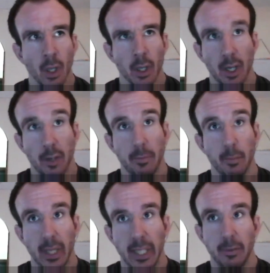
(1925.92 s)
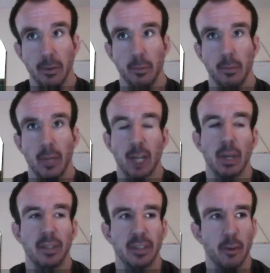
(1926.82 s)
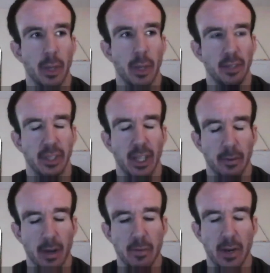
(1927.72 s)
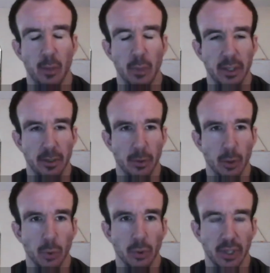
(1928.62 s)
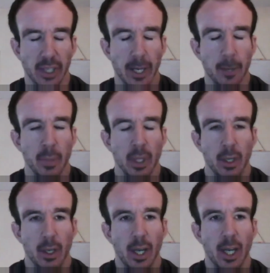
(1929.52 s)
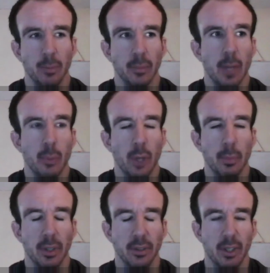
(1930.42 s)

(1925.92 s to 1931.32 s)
kind of even like myself personally, I found it really difficult to get my appointments.